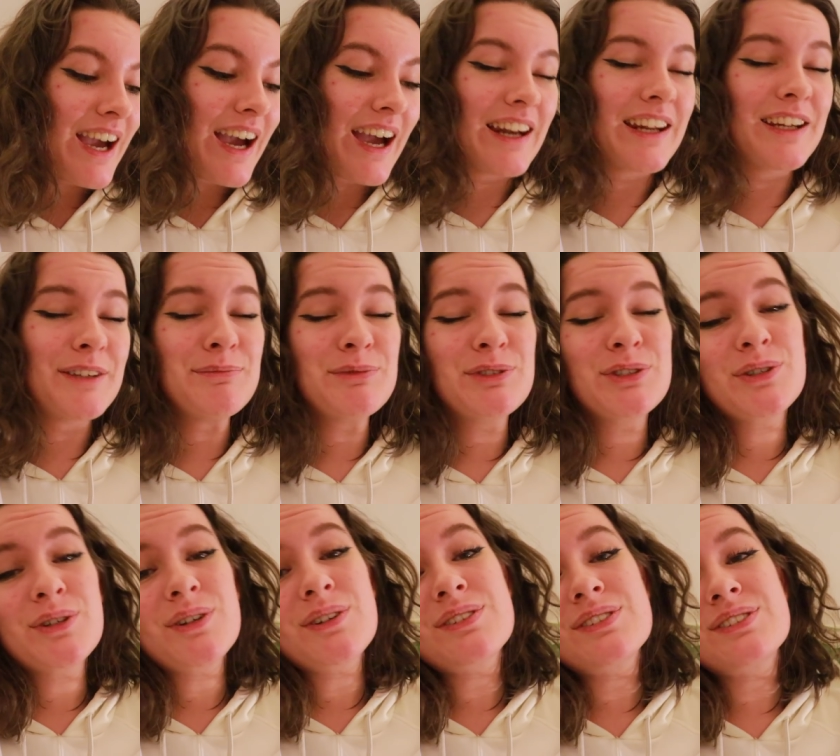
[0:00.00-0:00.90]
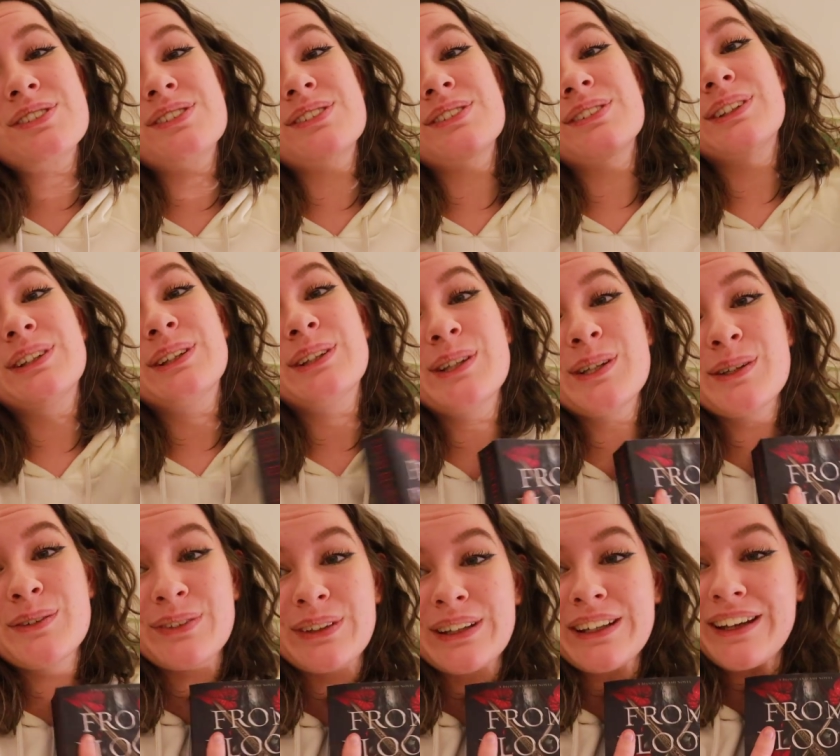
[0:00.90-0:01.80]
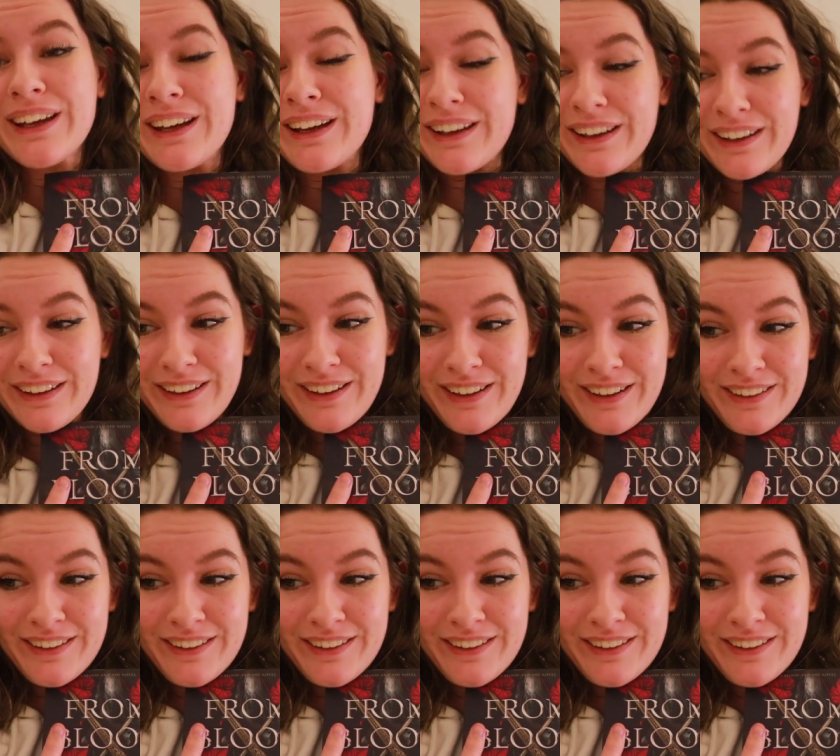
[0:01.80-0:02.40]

And I'm just loving it.